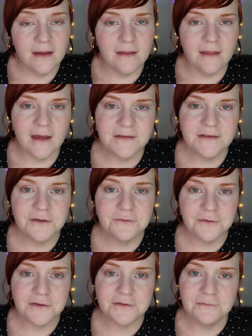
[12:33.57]
that's it
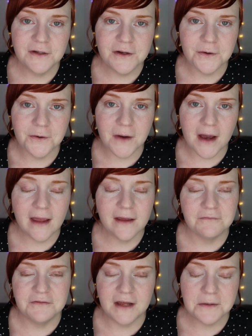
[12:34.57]
for this video. I
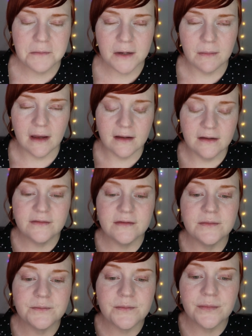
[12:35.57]
have done my base.